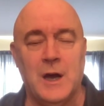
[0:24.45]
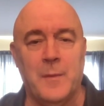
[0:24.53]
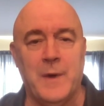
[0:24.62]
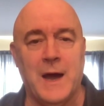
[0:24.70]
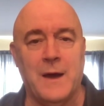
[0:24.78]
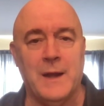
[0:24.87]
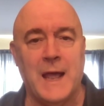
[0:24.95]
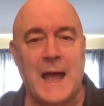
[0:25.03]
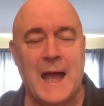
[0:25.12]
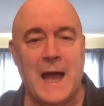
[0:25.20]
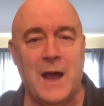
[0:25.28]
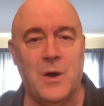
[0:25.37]
about
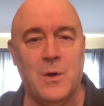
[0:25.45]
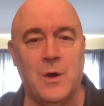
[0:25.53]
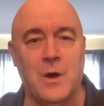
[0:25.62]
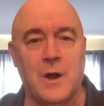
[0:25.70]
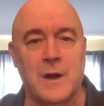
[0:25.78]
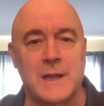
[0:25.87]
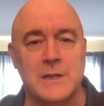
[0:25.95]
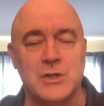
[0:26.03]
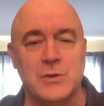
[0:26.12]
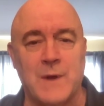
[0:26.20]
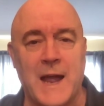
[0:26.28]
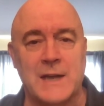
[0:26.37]
how our
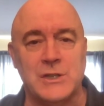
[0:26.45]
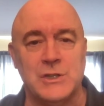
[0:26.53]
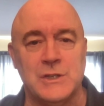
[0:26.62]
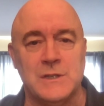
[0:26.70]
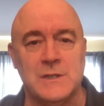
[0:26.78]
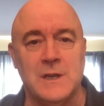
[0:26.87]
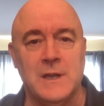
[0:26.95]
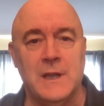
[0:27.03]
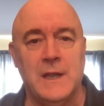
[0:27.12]
interaction